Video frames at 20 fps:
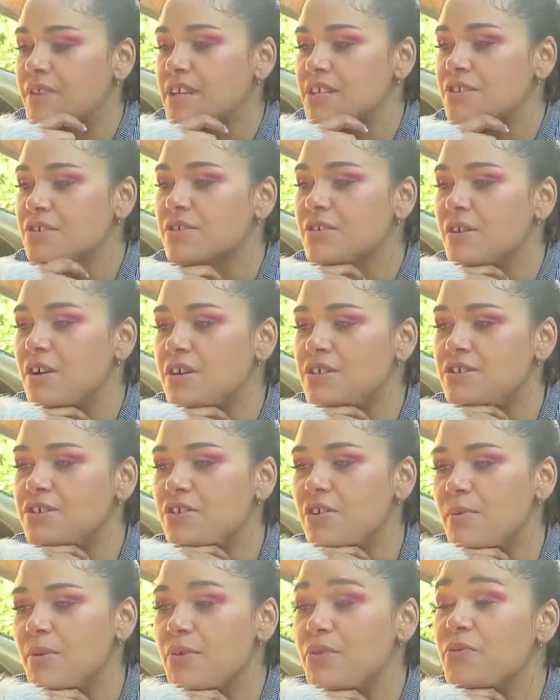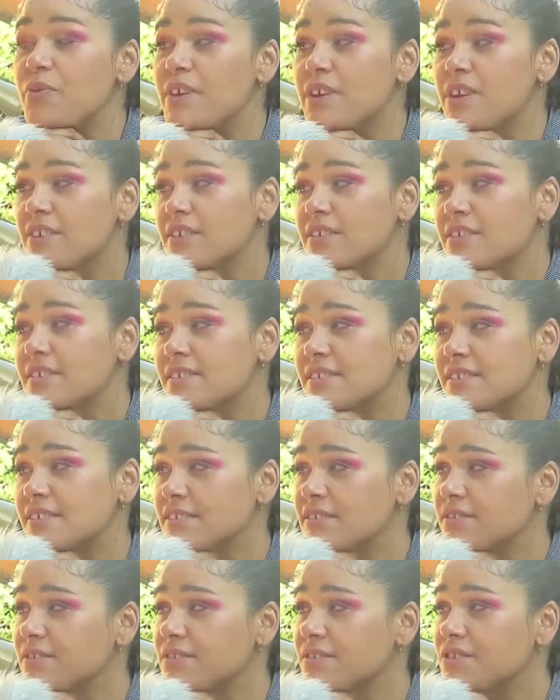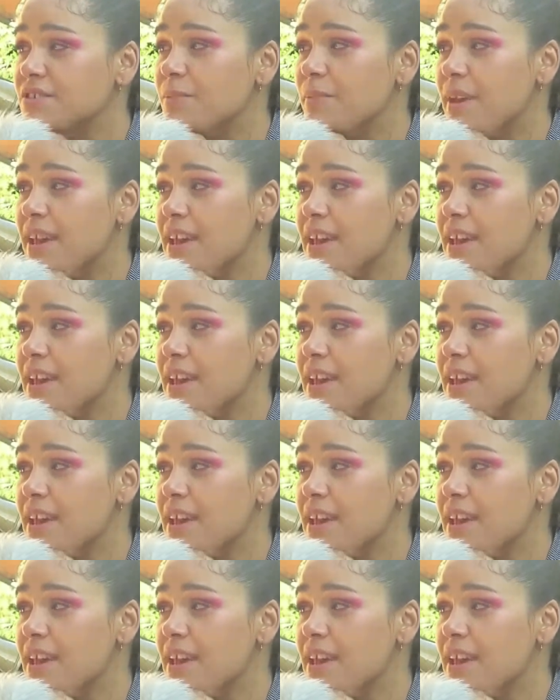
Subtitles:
It took about 3 years to